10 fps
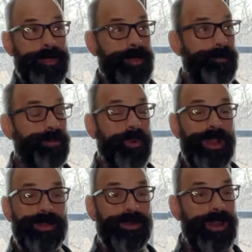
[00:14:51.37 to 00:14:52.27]
the
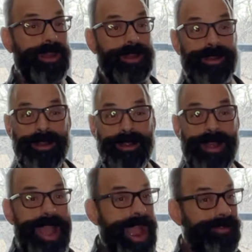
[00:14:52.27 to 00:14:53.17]
point where
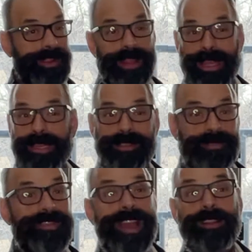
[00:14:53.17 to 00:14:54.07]
everything is
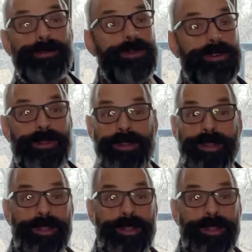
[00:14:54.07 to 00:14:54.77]
available.